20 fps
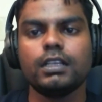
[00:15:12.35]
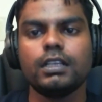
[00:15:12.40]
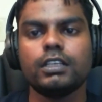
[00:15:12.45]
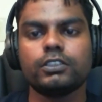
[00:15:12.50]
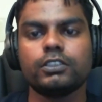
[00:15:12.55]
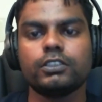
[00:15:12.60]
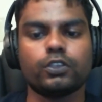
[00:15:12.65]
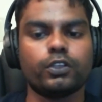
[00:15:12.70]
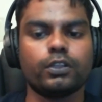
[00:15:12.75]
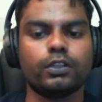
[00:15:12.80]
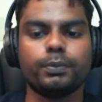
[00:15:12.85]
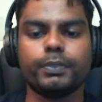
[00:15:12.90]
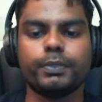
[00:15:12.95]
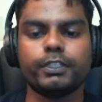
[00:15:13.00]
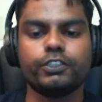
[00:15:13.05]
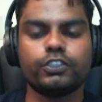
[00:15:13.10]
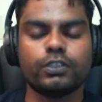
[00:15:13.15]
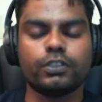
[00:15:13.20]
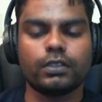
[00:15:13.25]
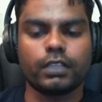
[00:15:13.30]
So it'll be
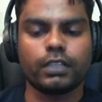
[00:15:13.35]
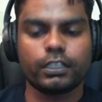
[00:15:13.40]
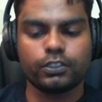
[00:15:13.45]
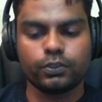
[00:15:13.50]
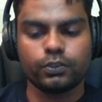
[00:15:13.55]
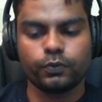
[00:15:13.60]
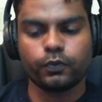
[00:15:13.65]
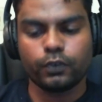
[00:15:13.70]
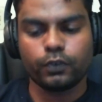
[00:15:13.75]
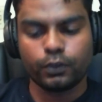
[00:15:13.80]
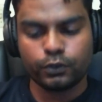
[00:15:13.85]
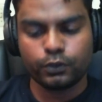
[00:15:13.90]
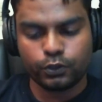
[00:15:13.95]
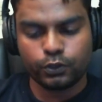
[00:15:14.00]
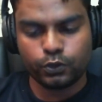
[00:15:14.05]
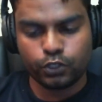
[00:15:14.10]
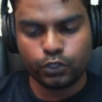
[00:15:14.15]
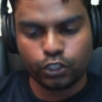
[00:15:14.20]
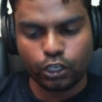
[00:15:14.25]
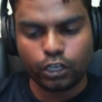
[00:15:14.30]
like to
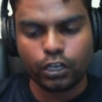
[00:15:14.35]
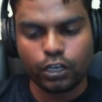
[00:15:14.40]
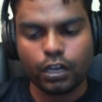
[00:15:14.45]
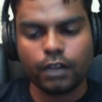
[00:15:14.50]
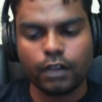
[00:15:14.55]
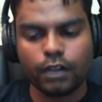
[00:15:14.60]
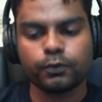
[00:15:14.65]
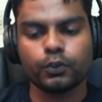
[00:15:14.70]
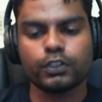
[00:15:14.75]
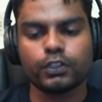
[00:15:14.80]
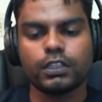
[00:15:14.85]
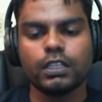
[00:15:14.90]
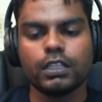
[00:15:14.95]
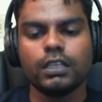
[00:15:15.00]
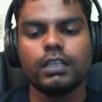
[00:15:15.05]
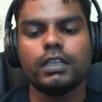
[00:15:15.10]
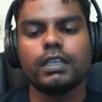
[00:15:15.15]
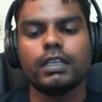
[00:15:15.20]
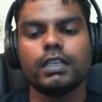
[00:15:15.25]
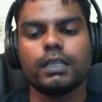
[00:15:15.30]
start off with,
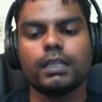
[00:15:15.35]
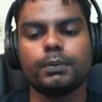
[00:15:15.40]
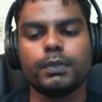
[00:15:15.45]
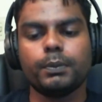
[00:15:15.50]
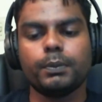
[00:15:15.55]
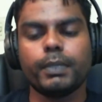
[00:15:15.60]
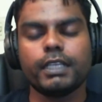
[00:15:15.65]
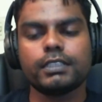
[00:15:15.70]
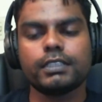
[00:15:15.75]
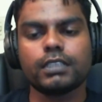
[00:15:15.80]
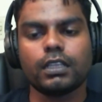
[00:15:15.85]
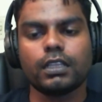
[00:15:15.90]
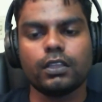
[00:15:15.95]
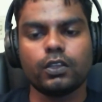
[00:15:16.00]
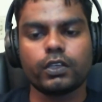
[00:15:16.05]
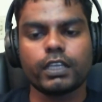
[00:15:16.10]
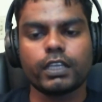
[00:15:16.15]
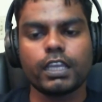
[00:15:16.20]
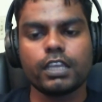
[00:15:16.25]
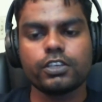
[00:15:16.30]
it'll be based on
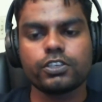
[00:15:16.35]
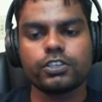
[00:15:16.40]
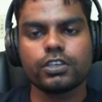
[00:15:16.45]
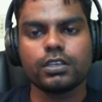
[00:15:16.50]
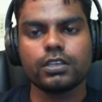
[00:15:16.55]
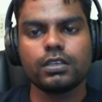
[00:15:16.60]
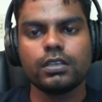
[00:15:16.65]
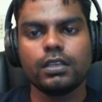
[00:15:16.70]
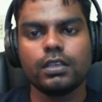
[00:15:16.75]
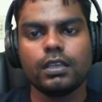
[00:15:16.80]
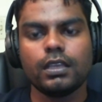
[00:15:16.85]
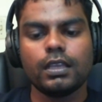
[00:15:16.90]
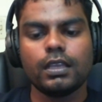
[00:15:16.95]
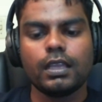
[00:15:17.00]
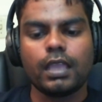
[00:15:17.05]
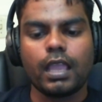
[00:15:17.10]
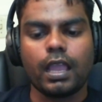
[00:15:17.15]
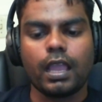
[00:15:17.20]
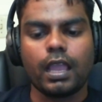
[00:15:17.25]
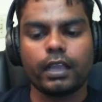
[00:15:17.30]
location,
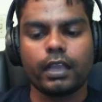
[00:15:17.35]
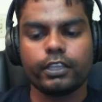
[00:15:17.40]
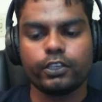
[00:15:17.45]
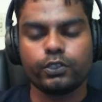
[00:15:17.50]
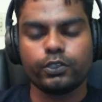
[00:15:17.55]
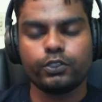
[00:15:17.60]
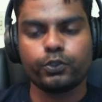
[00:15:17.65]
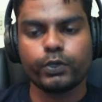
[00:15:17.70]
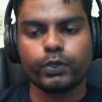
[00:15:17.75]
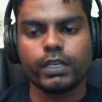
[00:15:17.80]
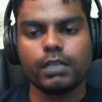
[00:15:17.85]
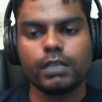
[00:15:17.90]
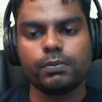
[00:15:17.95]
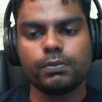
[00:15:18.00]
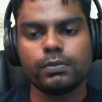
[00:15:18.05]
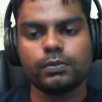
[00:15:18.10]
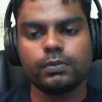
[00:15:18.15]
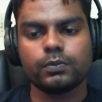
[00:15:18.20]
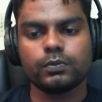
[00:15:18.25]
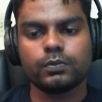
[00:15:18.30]
your dream,
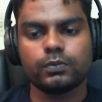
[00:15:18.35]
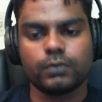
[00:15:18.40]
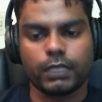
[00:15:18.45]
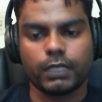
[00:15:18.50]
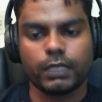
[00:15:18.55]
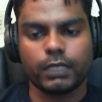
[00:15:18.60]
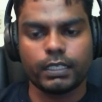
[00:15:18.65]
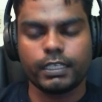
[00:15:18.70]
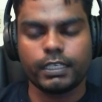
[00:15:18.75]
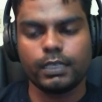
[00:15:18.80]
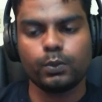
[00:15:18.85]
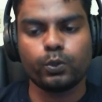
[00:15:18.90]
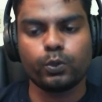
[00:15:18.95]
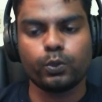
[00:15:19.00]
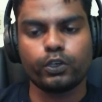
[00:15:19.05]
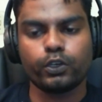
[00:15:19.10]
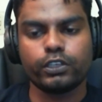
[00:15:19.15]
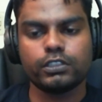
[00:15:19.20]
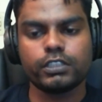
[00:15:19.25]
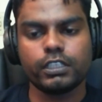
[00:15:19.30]
like
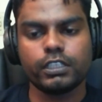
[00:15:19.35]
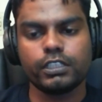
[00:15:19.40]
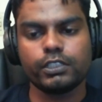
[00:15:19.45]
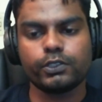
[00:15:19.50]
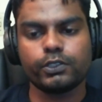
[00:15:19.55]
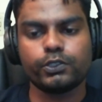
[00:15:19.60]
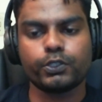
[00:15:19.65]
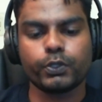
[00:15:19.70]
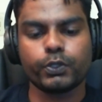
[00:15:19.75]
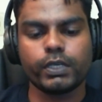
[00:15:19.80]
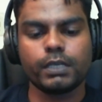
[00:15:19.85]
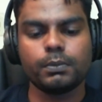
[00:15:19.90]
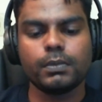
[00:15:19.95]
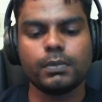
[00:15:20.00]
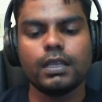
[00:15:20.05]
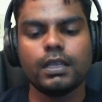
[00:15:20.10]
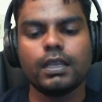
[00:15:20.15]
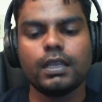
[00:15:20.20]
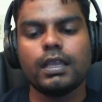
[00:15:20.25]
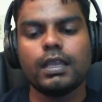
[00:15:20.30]
keywords in your dream,
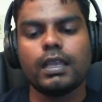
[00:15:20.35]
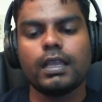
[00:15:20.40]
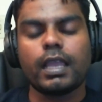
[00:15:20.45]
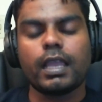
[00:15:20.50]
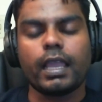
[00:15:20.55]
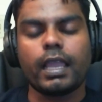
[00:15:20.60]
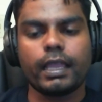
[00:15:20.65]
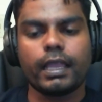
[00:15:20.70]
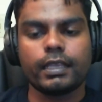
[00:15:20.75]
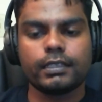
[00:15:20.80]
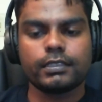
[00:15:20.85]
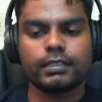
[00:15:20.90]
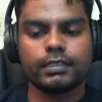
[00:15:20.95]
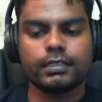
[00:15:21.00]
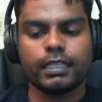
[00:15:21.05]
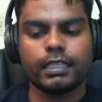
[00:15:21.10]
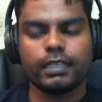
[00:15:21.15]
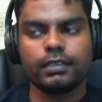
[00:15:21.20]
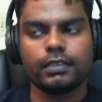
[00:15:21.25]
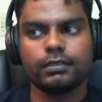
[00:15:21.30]
and
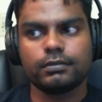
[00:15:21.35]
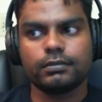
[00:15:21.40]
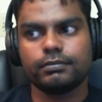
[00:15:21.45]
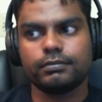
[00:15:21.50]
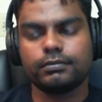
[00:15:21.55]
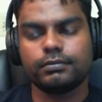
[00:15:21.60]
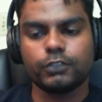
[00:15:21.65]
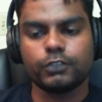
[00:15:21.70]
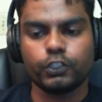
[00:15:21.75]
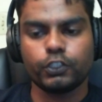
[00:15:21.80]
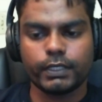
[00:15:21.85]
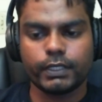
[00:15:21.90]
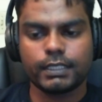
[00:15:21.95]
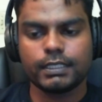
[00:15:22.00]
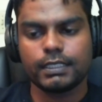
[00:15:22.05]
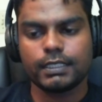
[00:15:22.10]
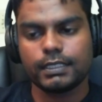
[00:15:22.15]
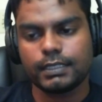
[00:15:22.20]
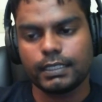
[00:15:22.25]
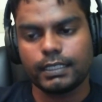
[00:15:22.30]
then your
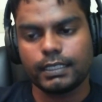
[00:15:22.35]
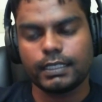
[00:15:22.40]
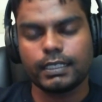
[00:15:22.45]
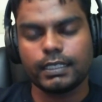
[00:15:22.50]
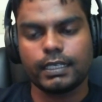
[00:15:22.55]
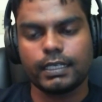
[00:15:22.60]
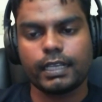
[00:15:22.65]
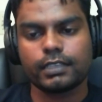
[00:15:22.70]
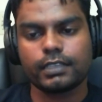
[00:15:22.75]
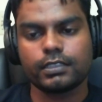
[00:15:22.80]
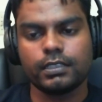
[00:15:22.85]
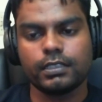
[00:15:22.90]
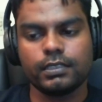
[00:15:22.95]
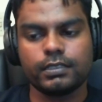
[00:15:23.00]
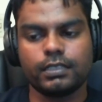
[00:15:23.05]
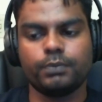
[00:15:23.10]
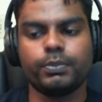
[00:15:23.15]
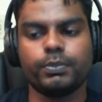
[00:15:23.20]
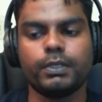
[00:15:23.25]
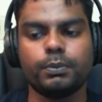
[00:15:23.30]
existing connections
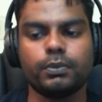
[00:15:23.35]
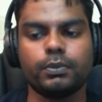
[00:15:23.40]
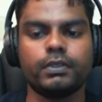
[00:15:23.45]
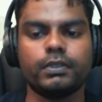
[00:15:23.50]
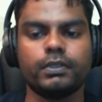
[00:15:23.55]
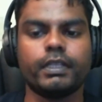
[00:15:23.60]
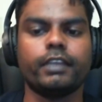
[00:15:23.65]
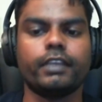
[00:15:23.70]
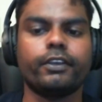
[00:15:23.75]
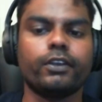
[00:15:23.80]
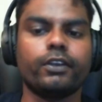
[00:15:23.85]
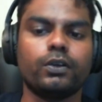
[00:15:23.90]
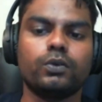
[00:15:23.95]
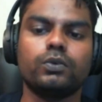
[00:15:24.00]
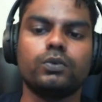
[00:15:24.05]
and people they know.